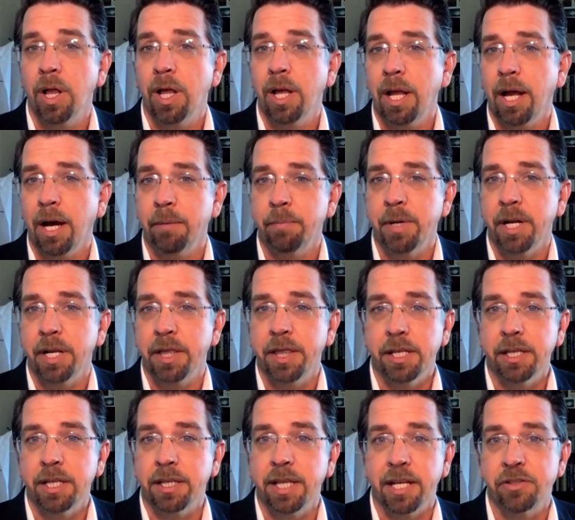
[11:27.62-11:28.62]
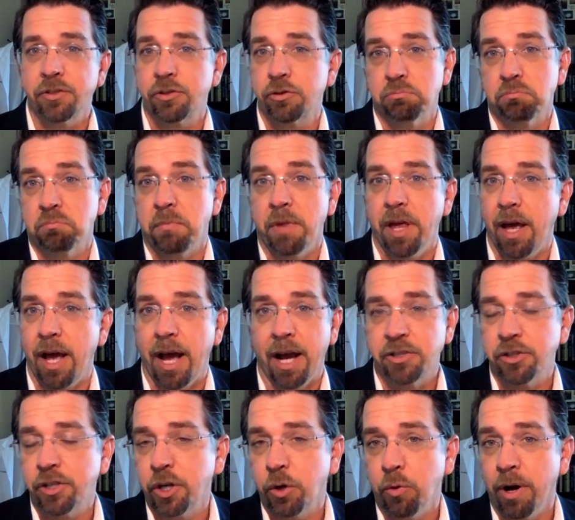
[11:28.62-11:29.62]
Well, I mean, I think that's
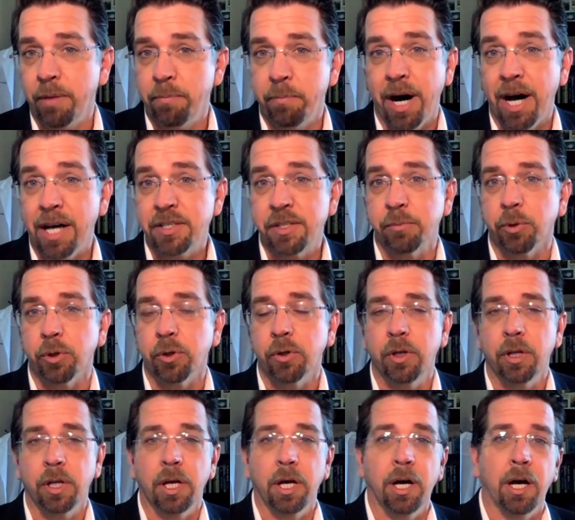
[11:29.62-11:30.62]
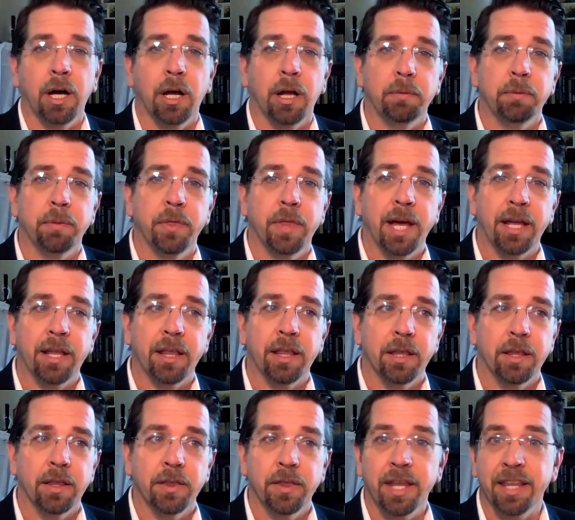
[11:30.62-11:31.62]
actually quite possible,
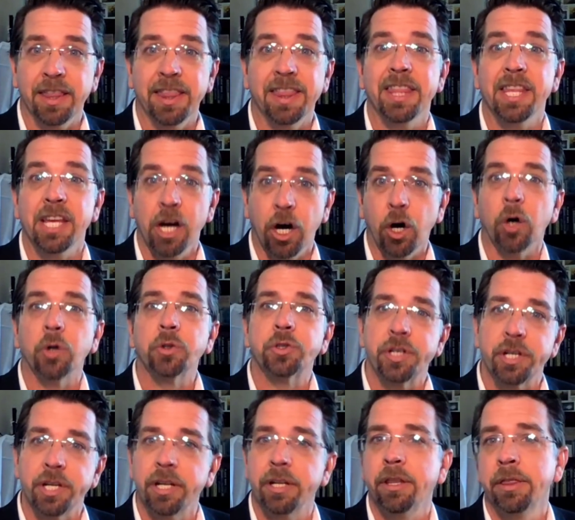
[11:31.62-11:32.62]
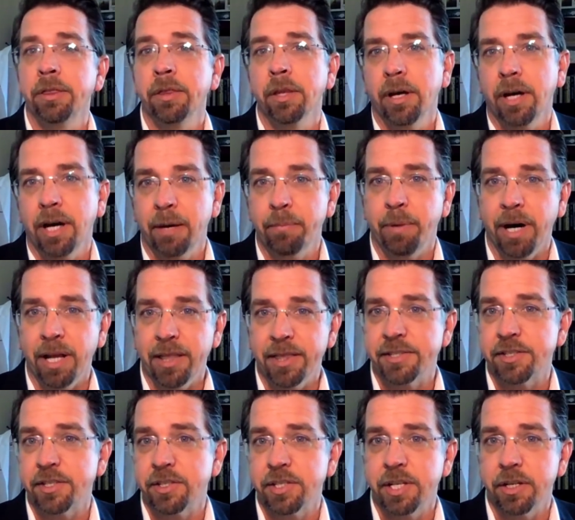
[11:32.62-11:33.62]
that the alternate
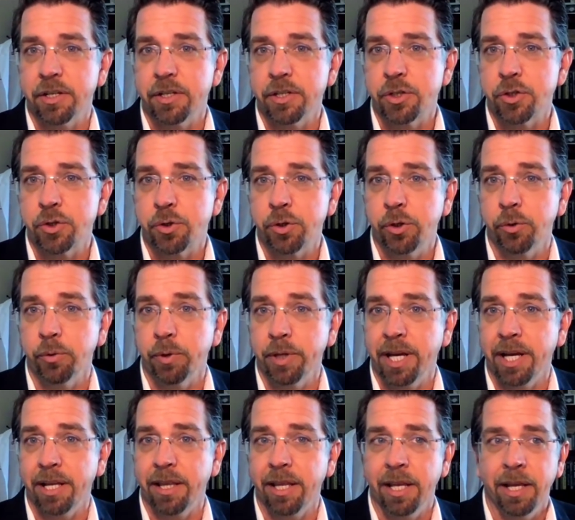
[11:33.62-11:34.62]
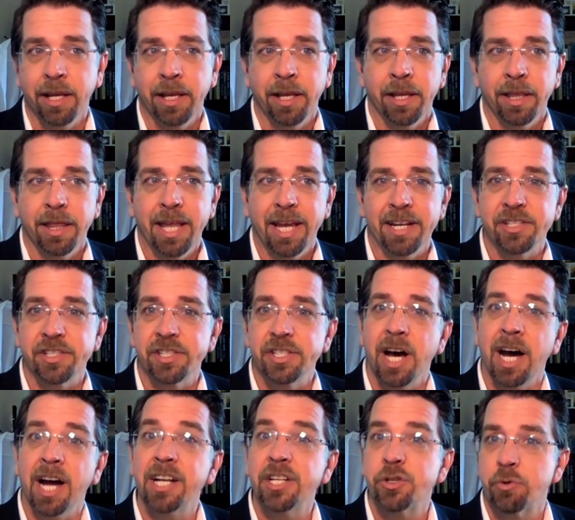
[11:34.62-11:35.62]
hypothesis here is true, and that
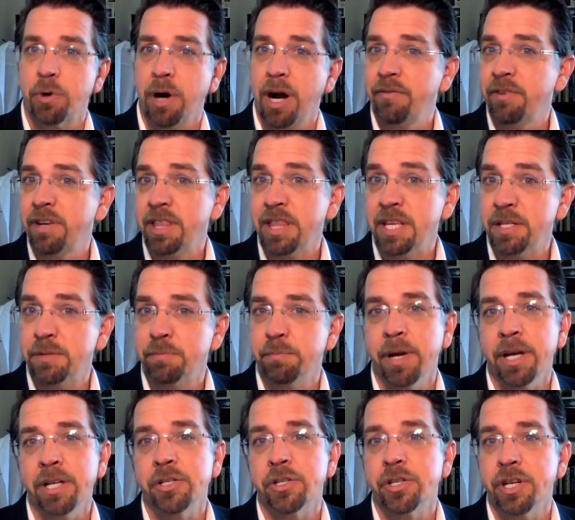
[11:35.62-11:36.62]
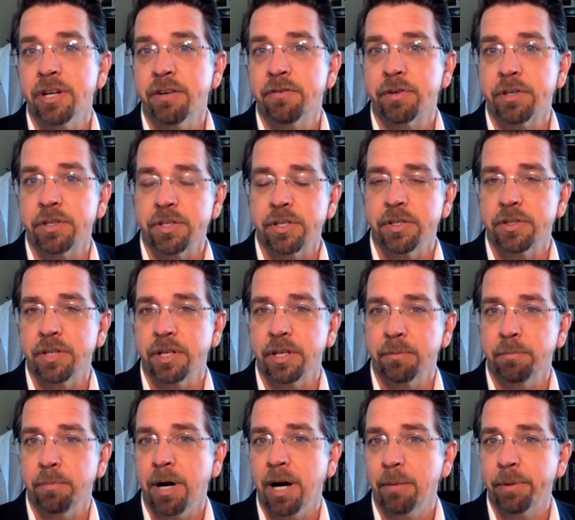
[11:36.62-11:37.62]
is not driving these major differences
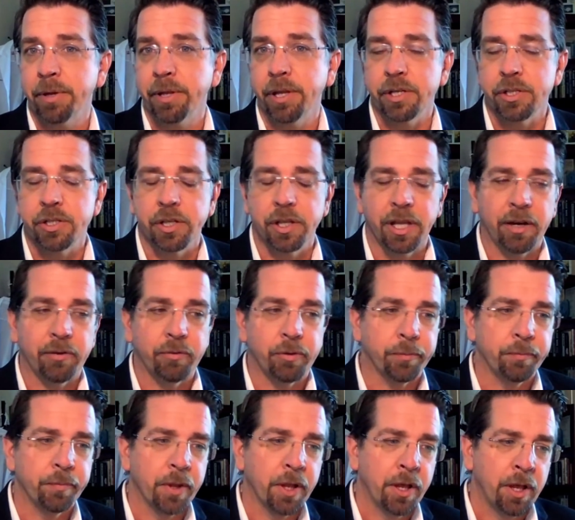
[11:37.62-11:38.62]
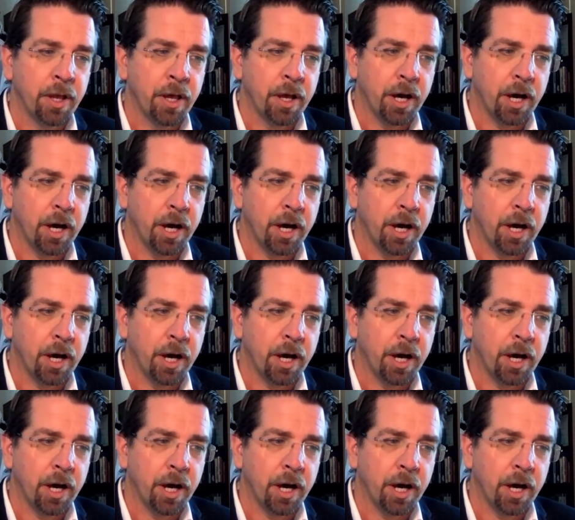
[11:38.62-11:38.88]
on a population level.